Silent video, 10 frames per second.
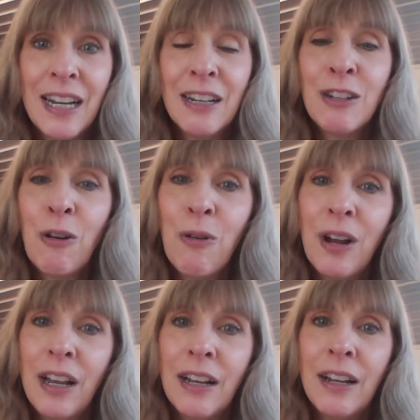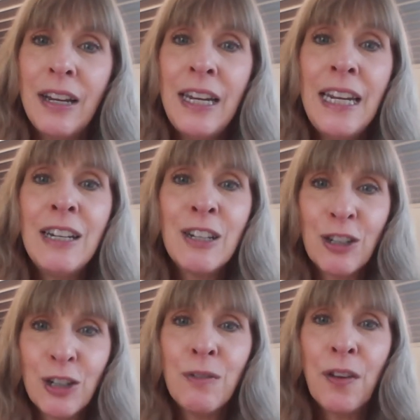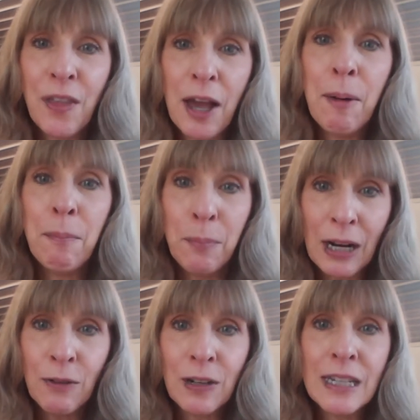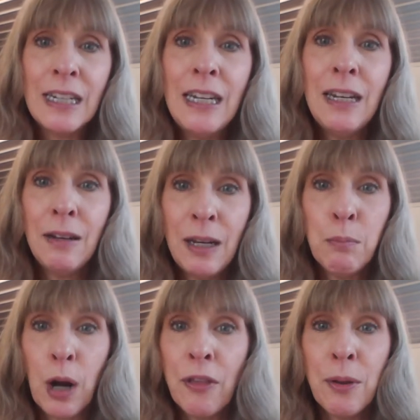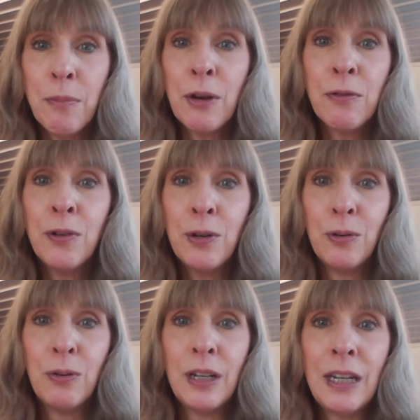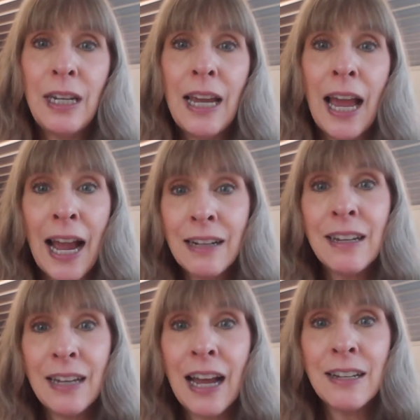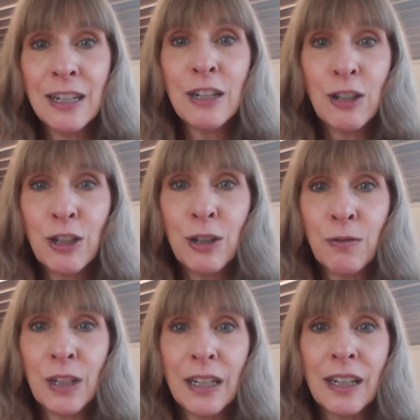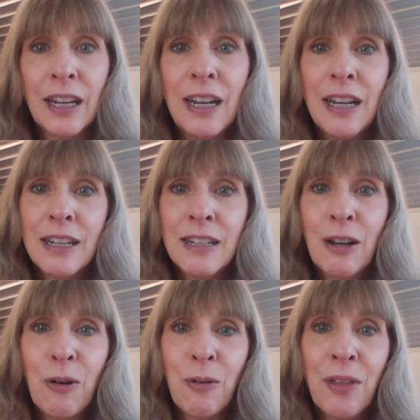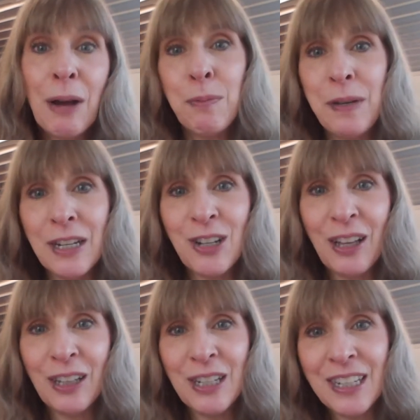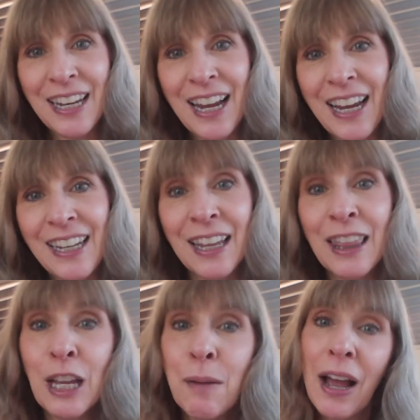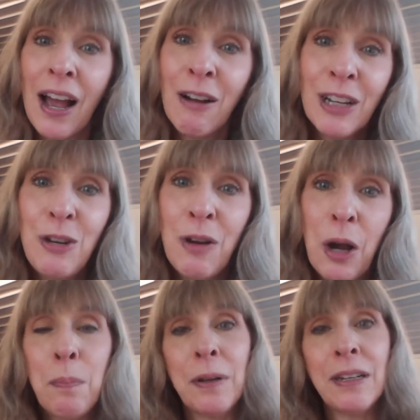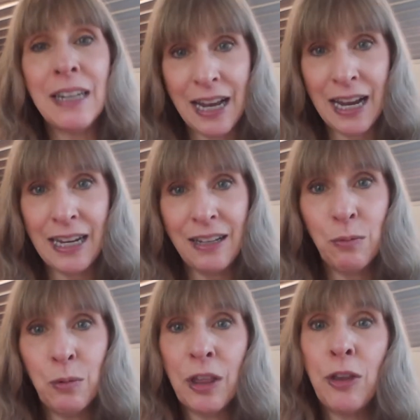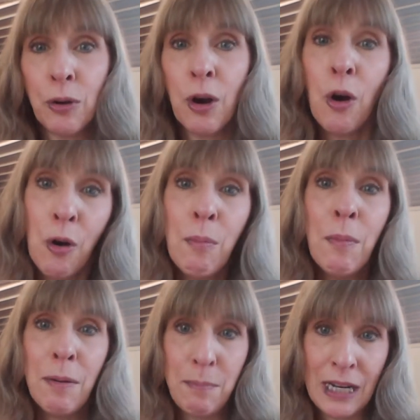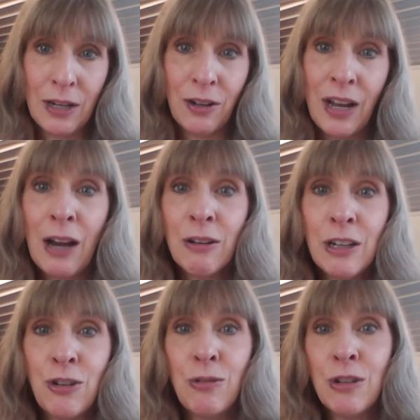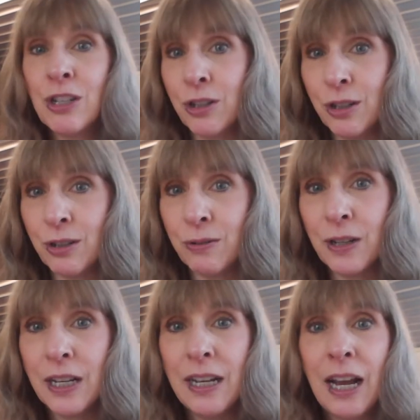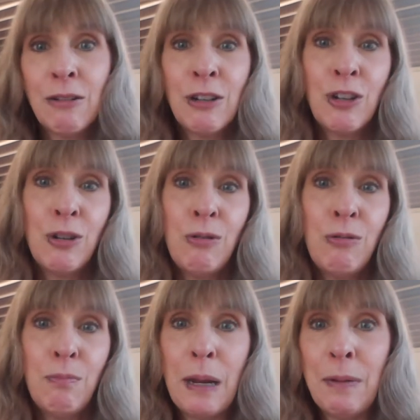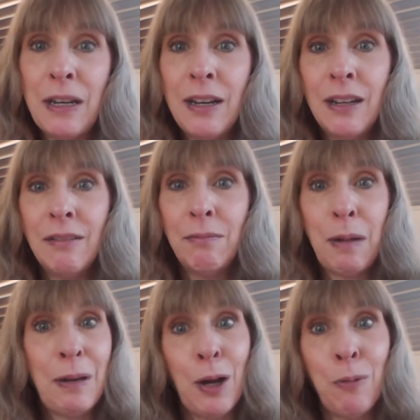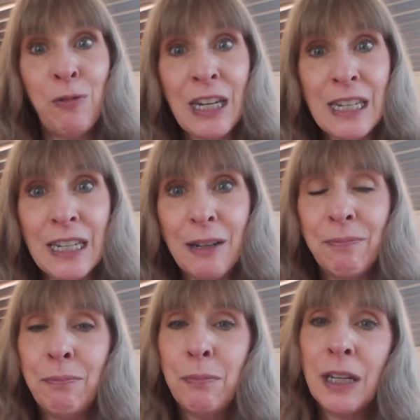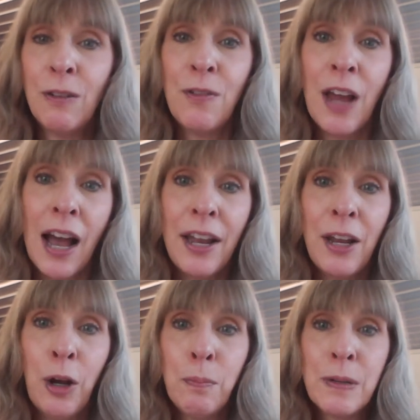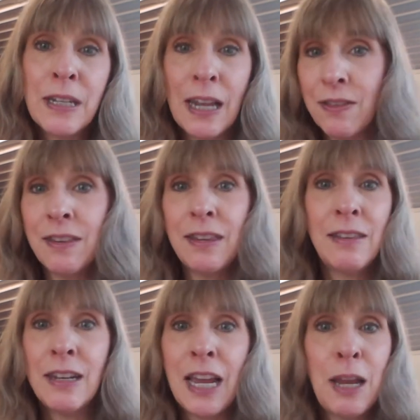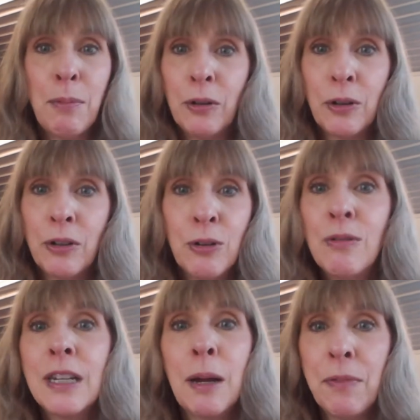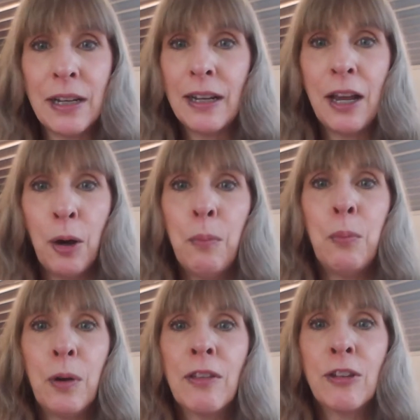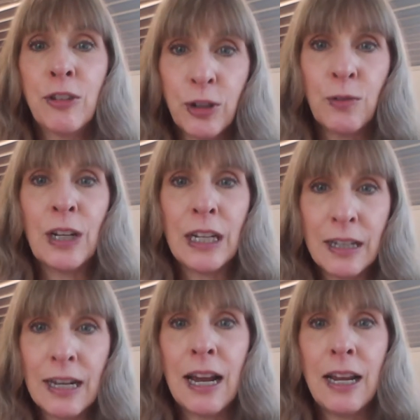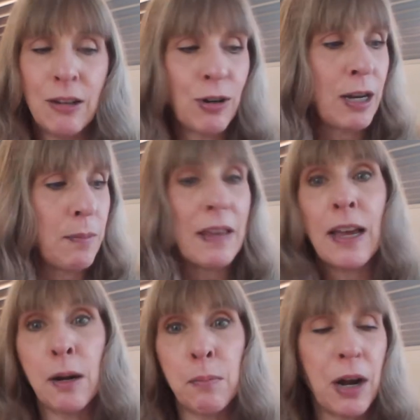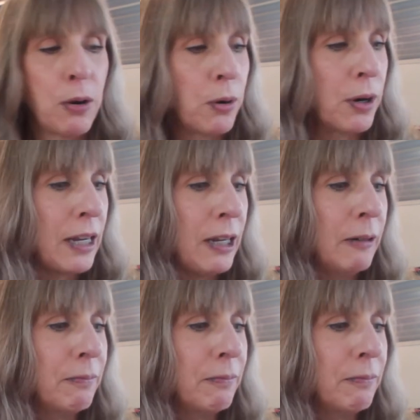So he served them breakfast. He brought them their food. He acted as a servant. So that would be a challenge tonight to think How can you help tonight with your home meal? How could you serve? How could you maybe help fix it? But if not, help set the table or do something to help with serving tonight. Try to make that a priority.